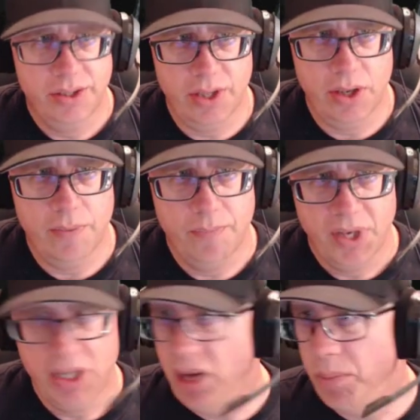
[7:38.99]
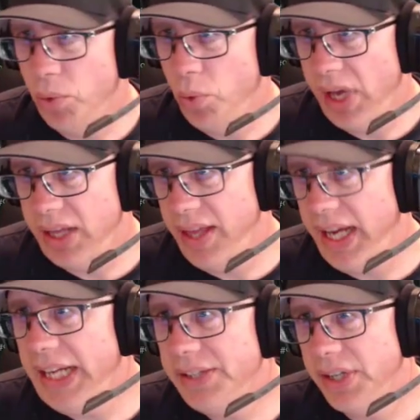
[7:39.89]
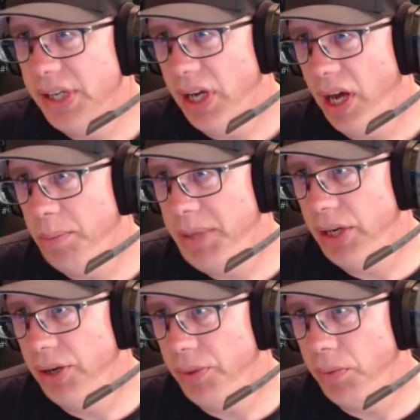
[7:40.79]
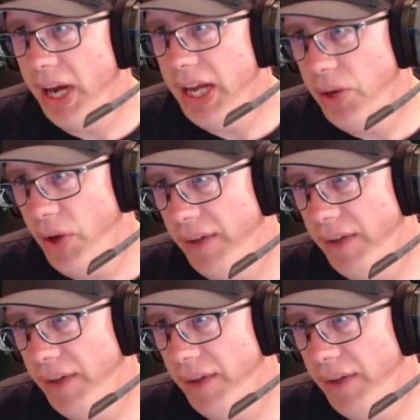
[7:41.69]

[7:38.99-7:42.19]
So a couple quick things. Up here on the right, you